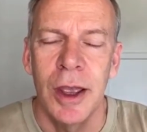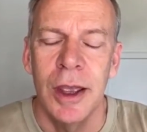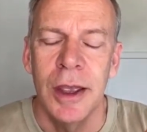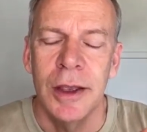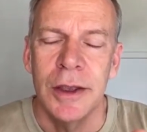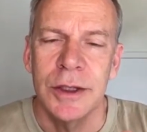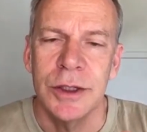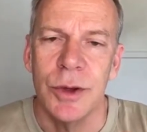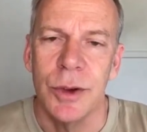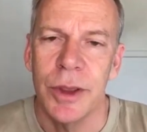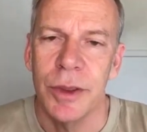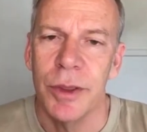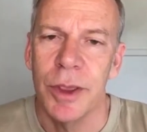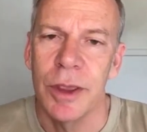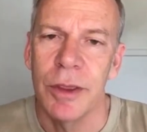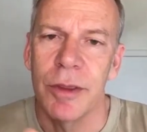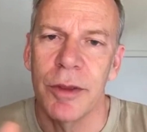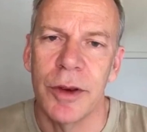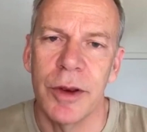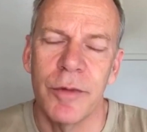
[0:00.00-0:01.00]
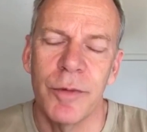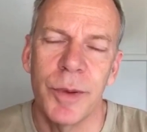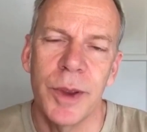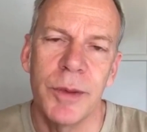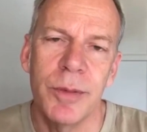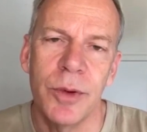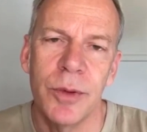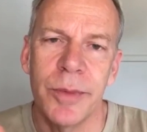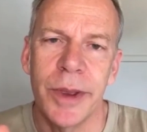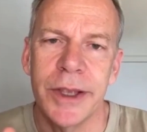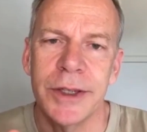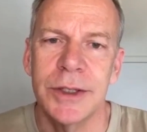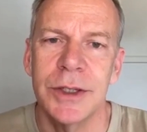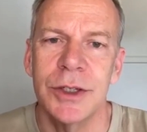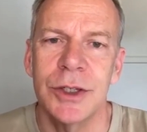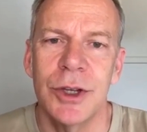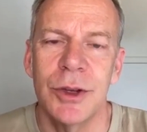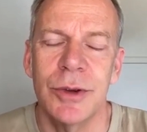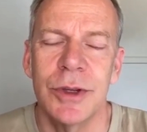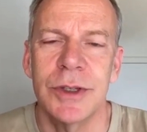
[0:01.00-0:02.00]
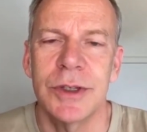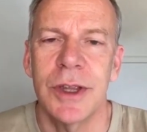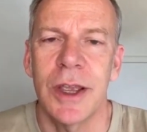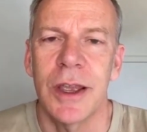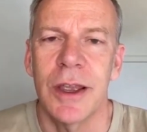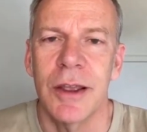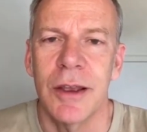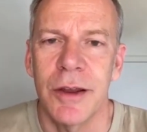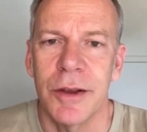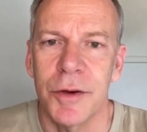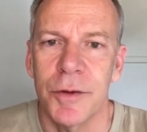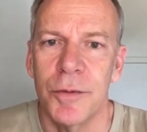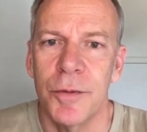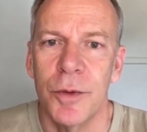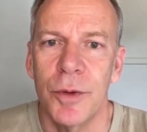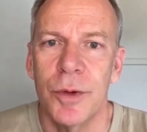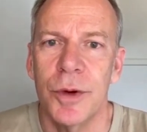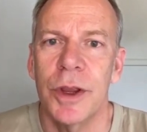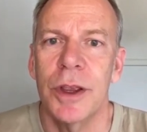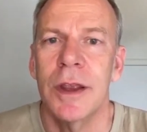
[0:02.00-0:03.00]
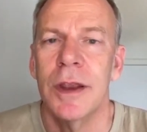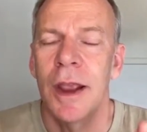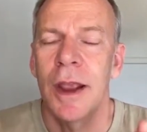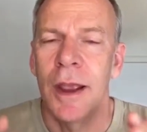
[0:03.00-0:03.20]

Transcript: So I think that if people message you and say I can't afford it,